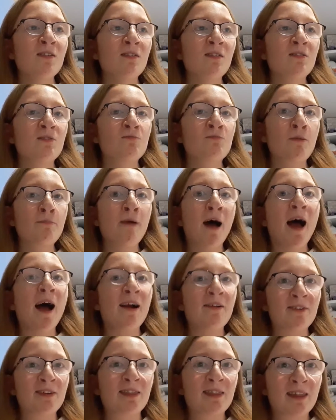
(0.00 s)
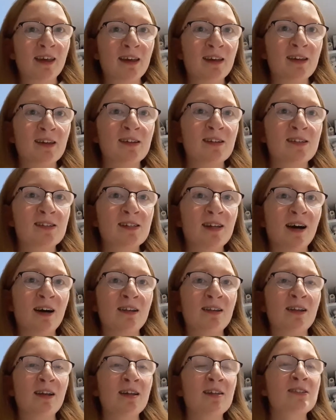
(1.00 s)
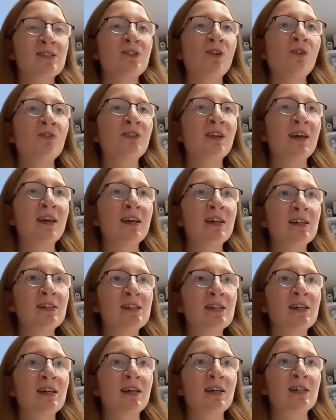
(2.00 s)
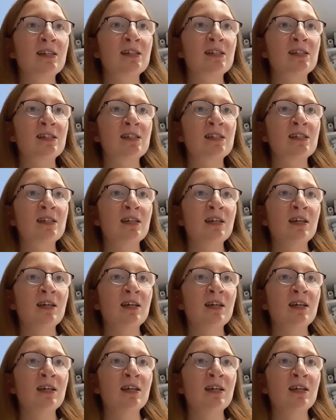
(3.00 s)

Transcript: repairing things, and it's not the easiest